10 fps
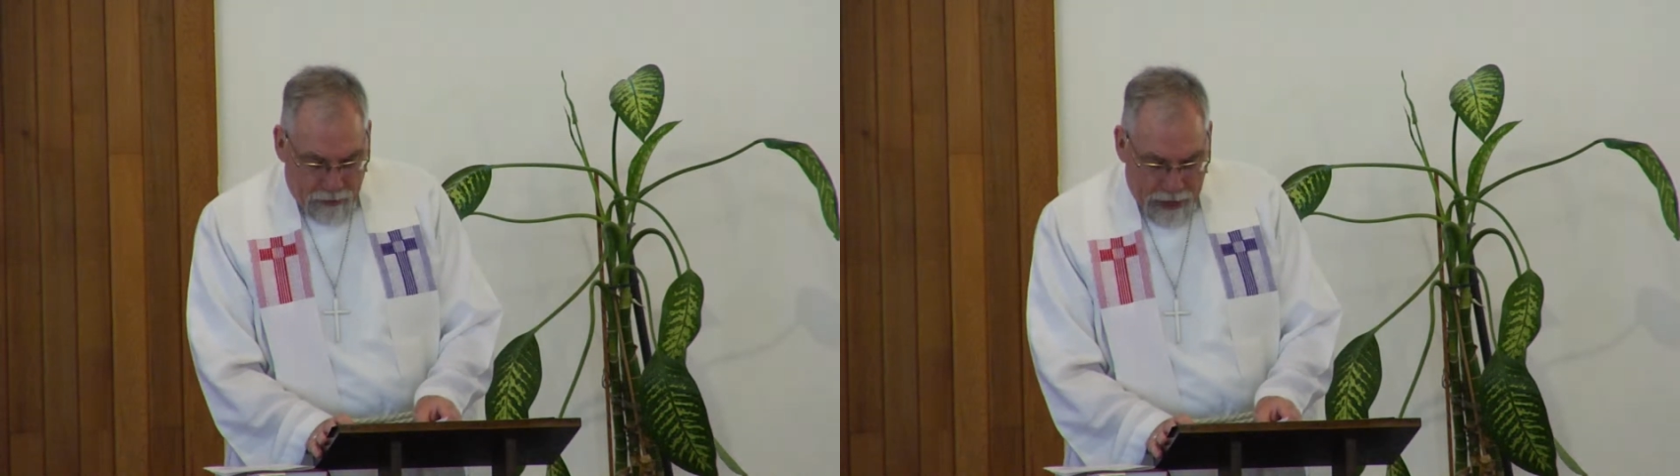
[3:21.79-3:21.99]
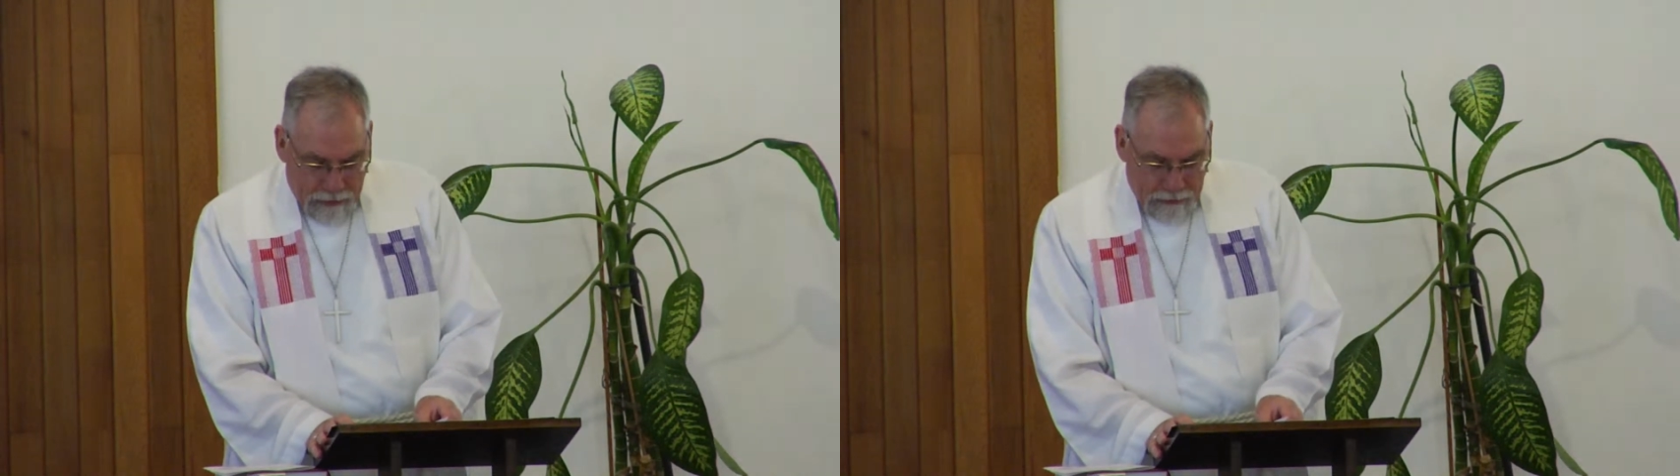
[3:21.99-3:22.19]

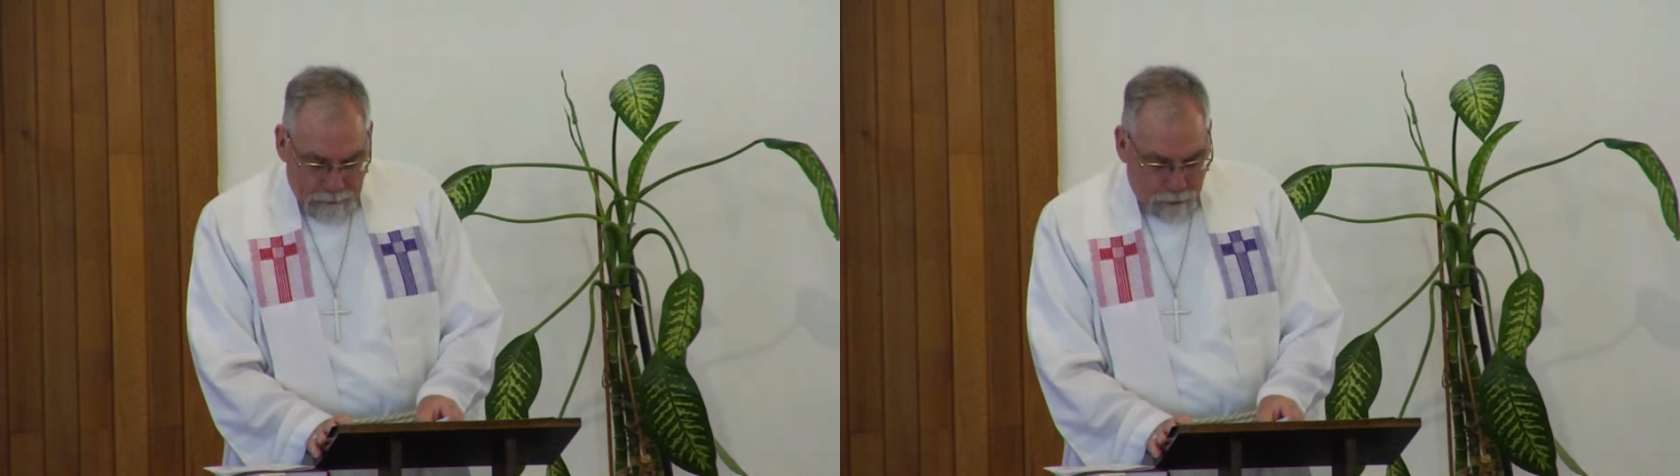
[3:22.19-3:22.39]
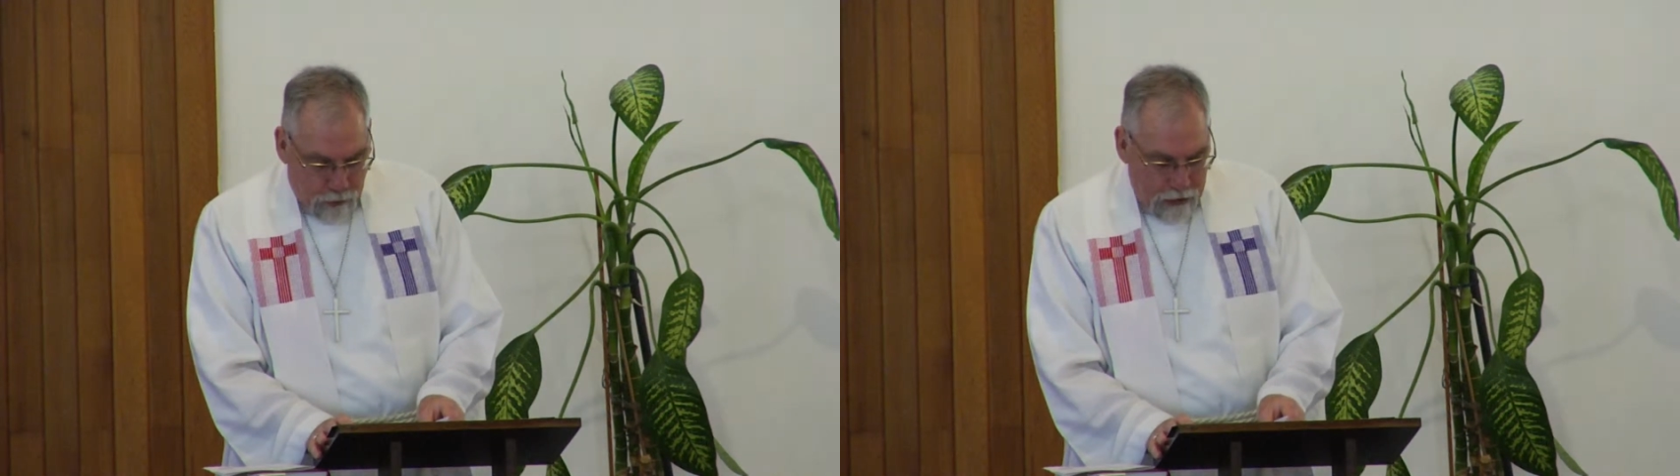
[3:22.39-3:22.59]
thanks
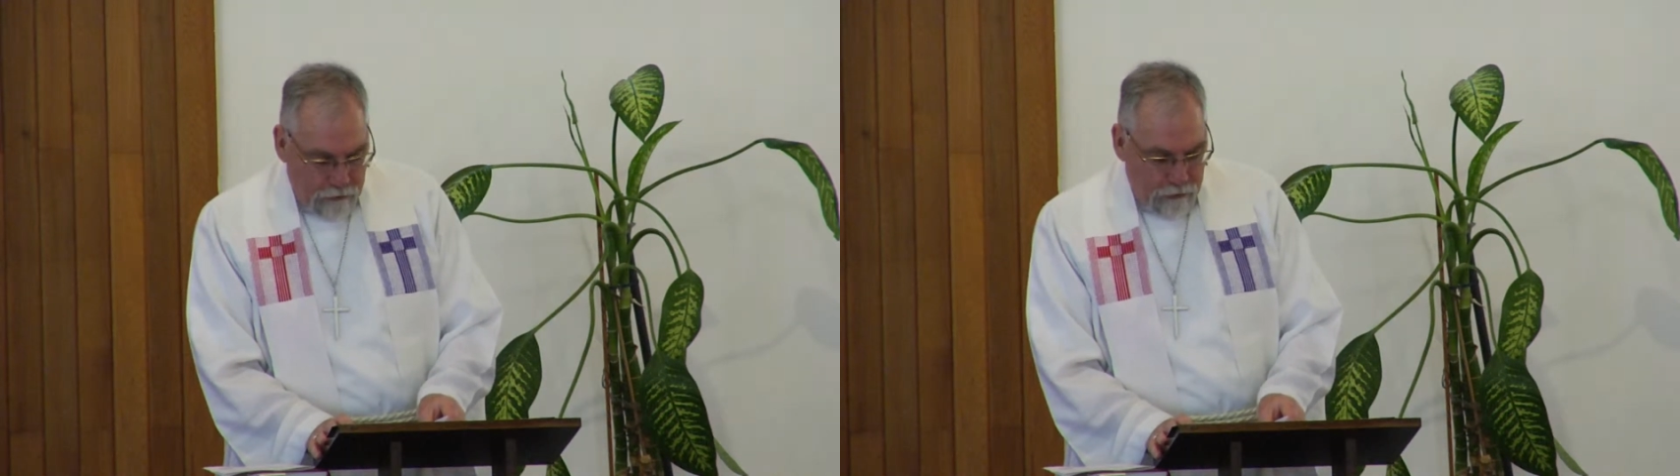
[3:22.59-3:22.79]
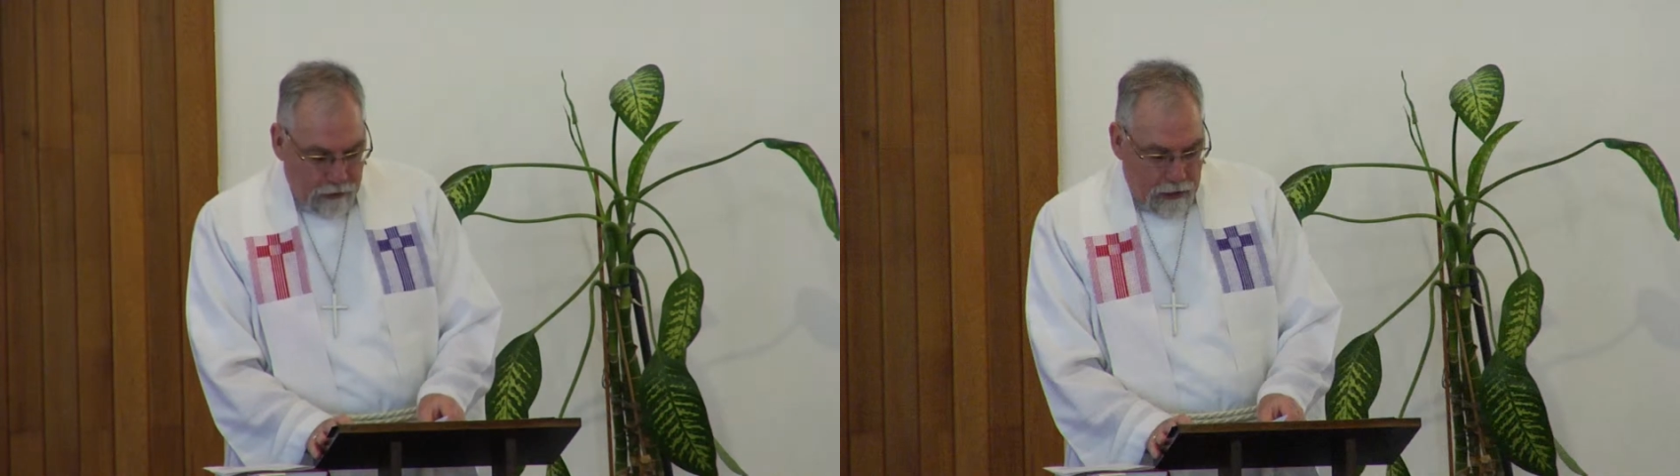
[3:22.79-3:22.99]
and
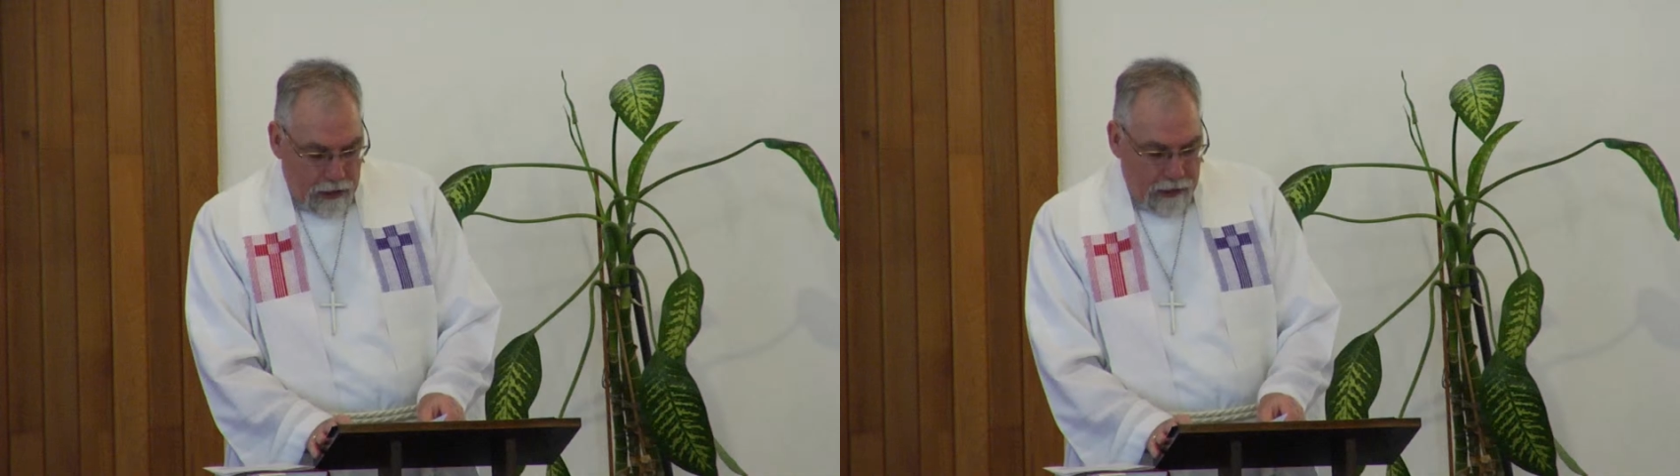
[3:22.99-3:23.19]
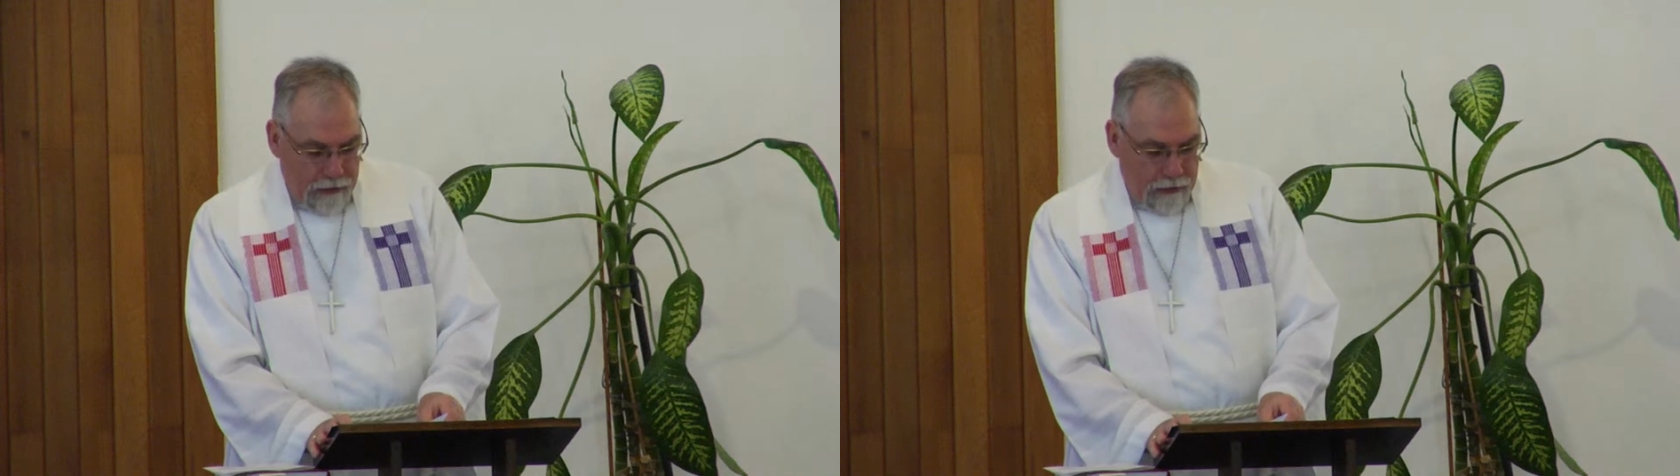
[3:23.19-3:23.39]
praise to
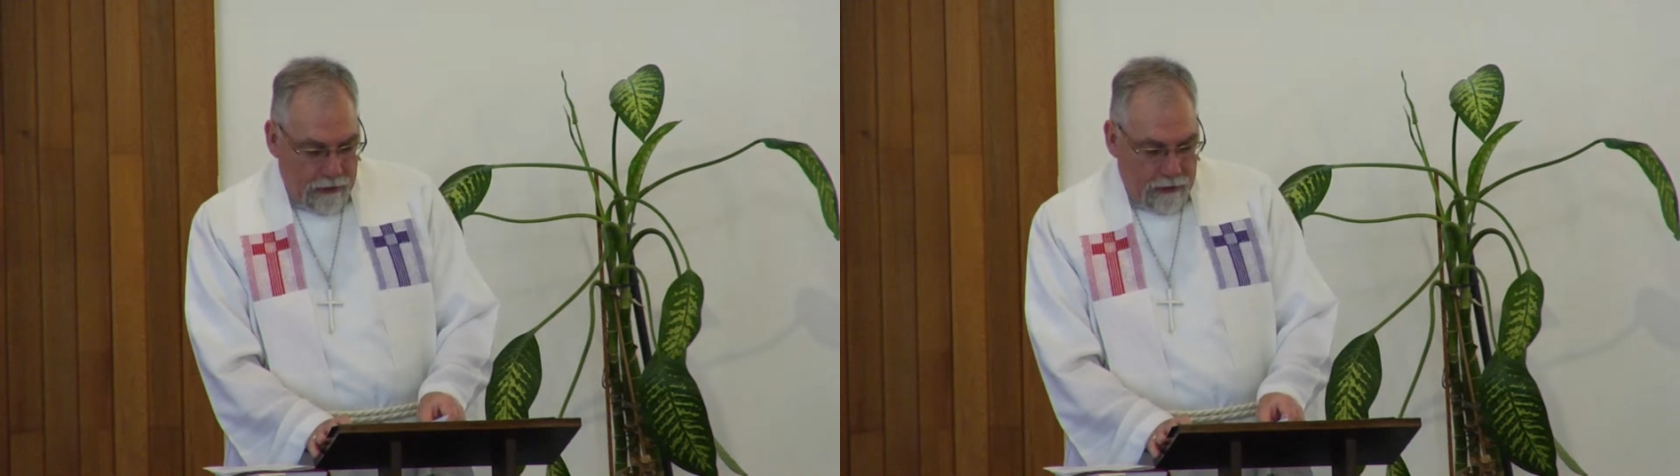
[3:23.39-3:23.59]
God